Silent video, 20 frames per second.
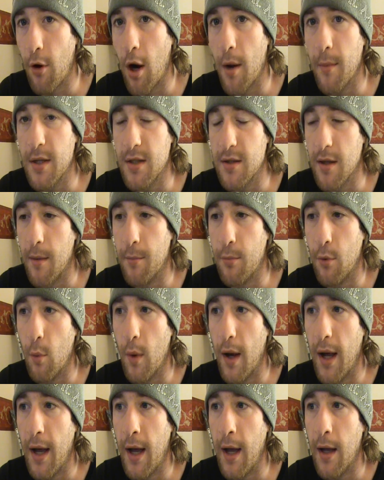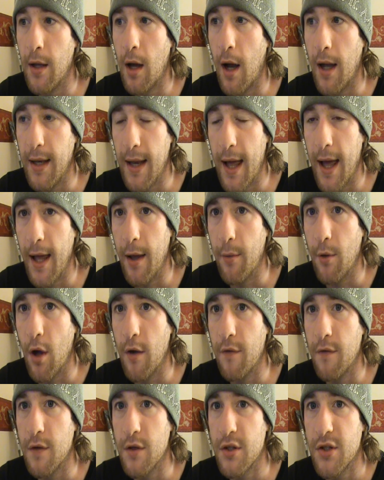prime example where I let him go
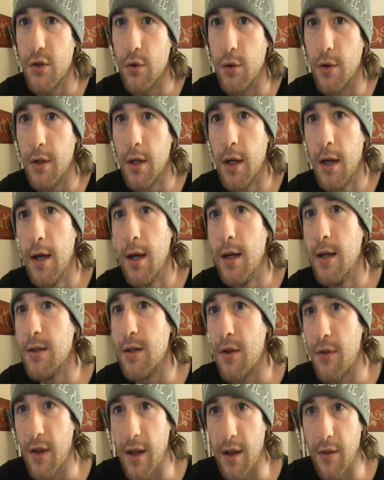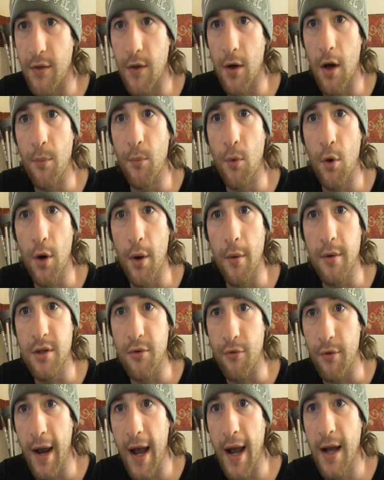for the sword to think that I'm not going
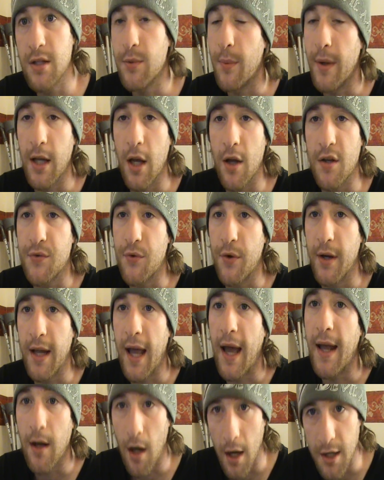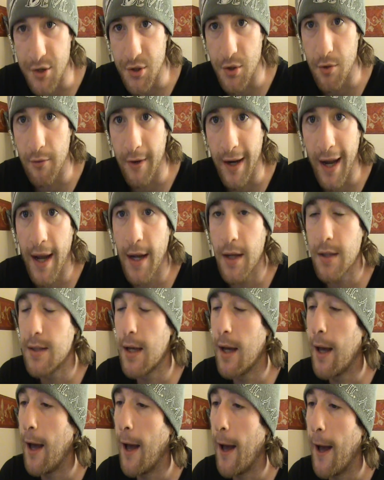to react. When he goes for it again, I do react.
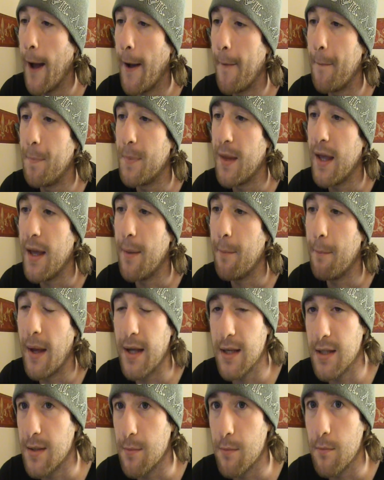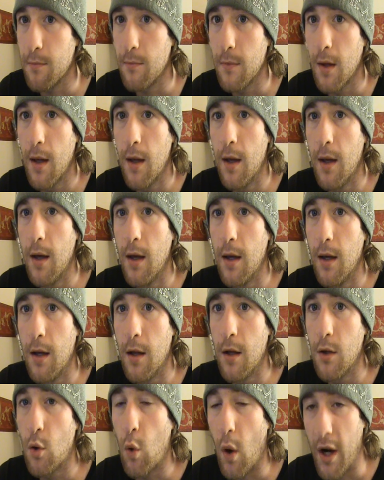It makes him
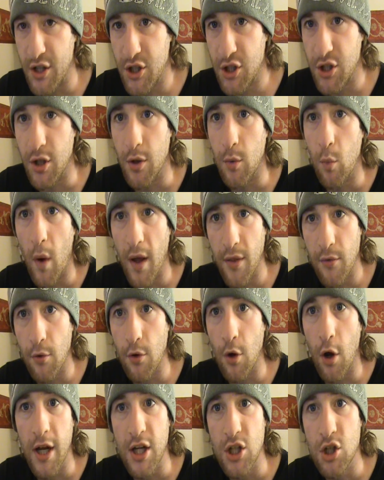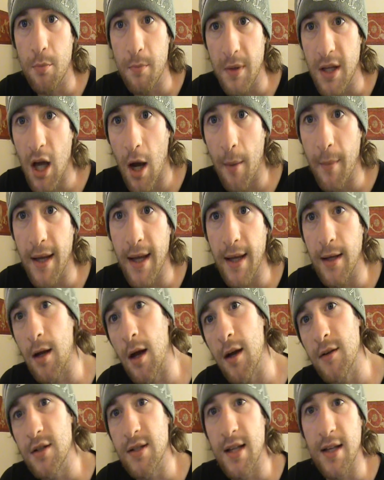question whether or not he should be coming in.
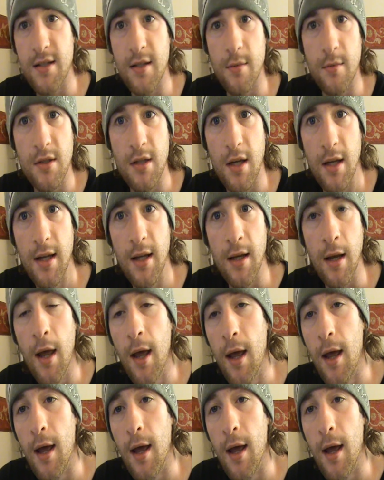I just had someone sign in.